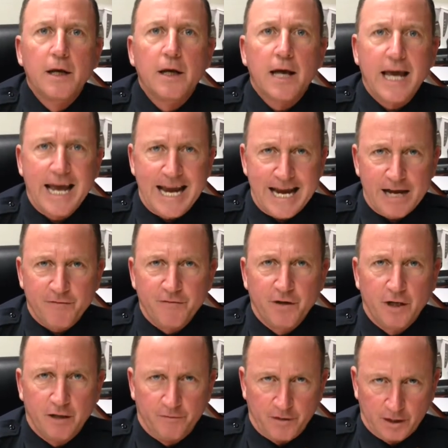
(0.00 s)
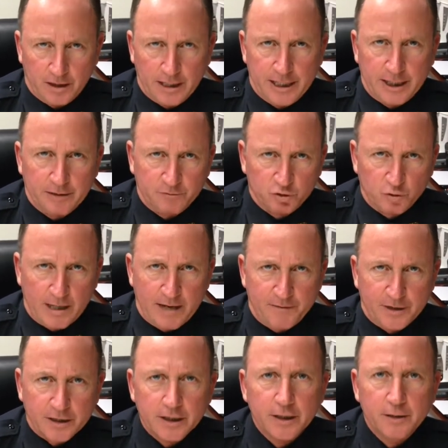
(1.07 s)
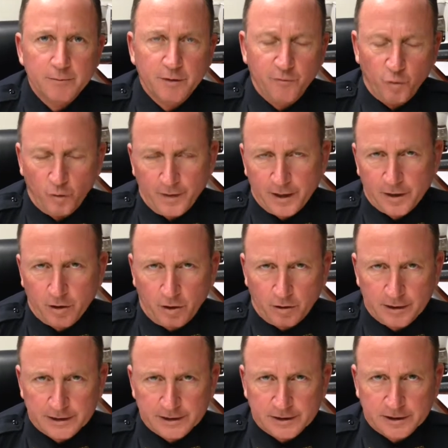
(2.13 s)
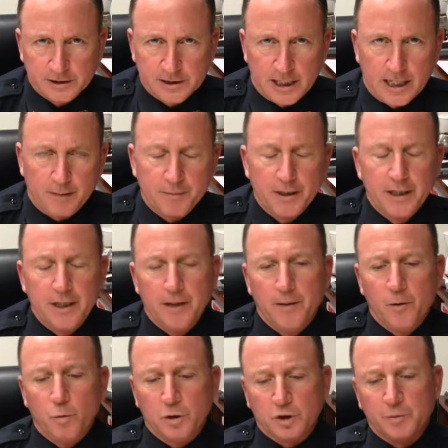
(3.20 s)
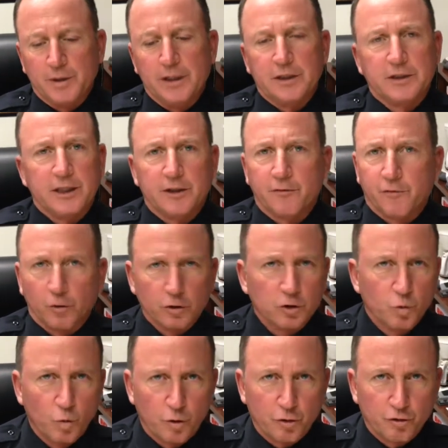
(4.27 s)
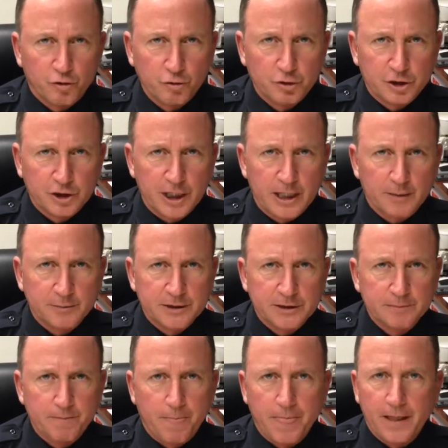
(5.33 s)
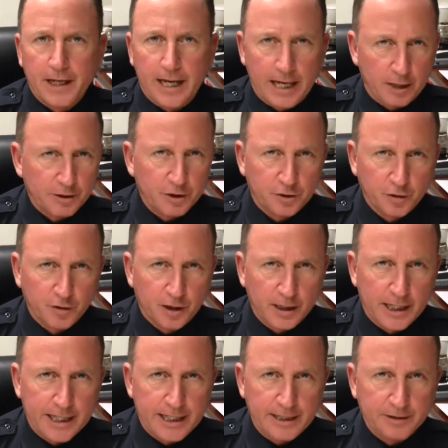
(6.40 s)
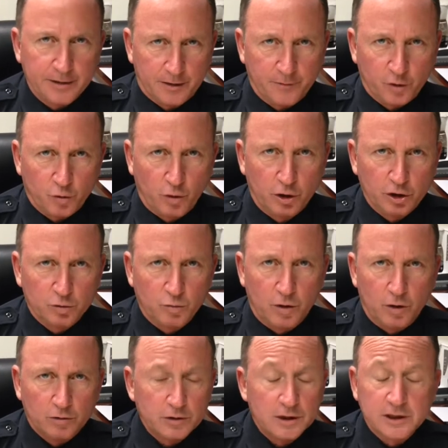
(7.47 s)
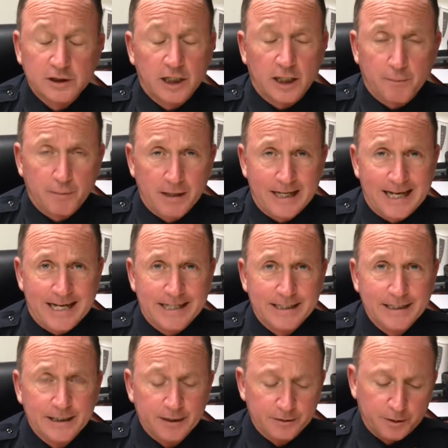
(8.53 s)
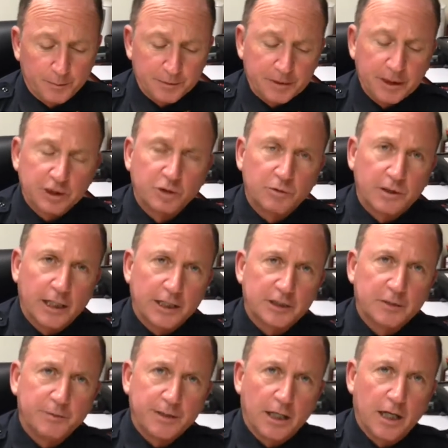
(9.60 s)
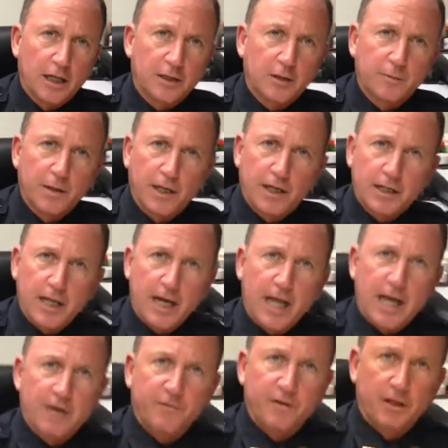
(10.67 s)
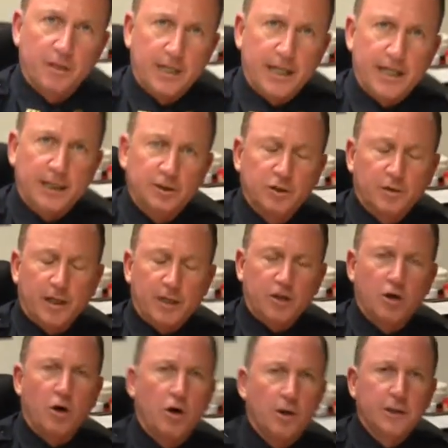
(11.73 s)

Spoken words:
half of the lane of traffic before that car has to stop, which means that the first one or two steps out into the lane of the crosswalk does not apply. The pedestrian has to be occupying half the lane so that car